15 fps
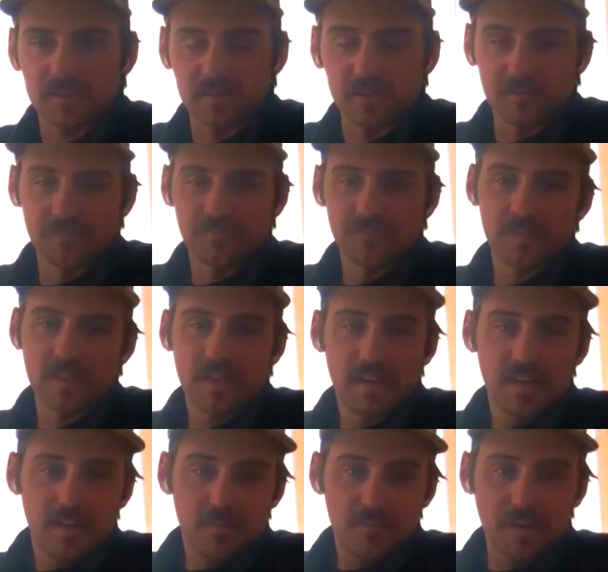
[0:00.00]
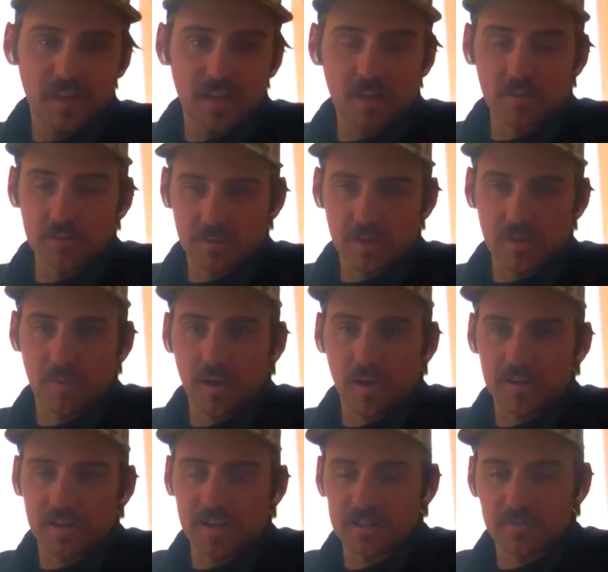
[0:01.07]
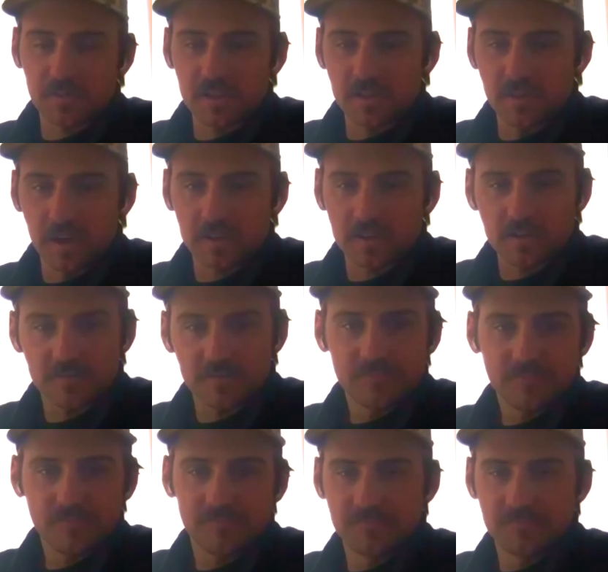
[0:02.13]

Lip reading: So being able to be a part of that is pretty special.